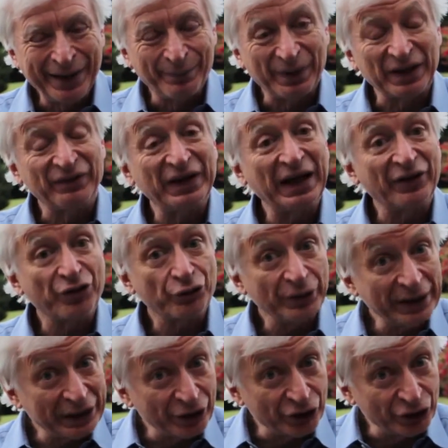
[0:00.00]
But if it had
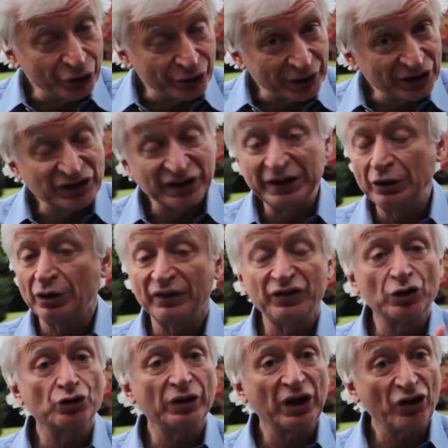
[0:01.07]
300 units, then you don't have
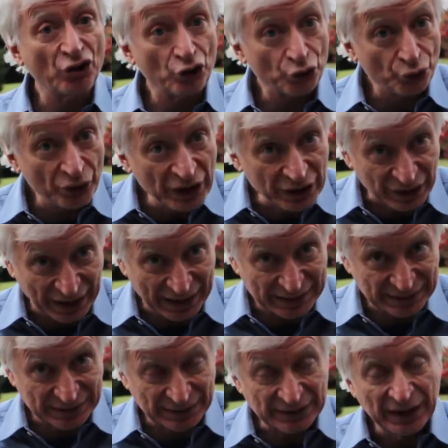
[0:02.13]
to drink 3
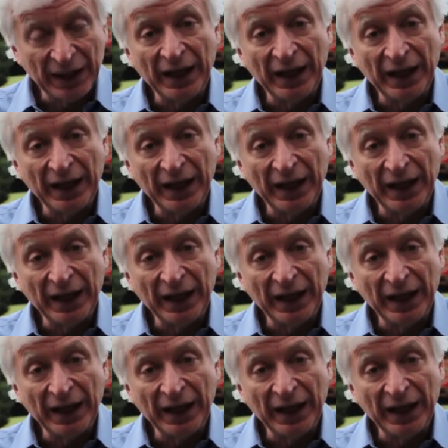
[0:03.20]
glasses,